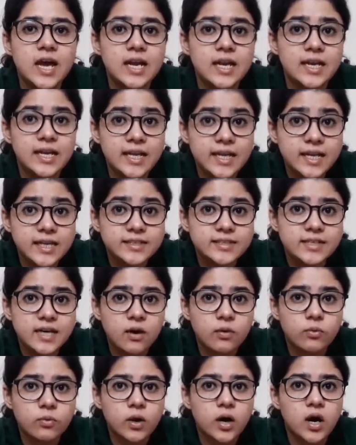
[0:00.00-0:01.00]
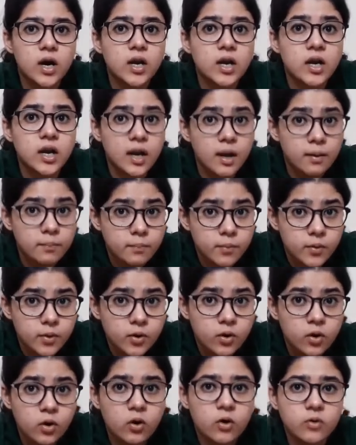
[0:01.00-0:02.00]
lay down a
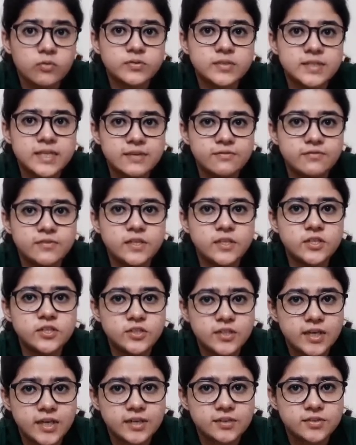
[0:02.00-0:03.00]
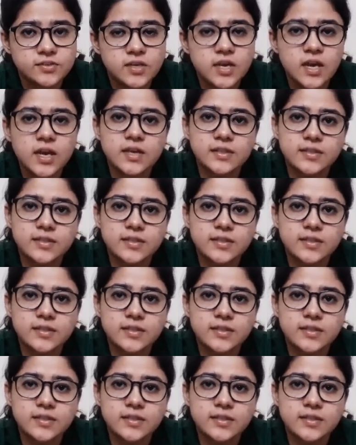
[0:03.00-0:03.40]
number of safety checks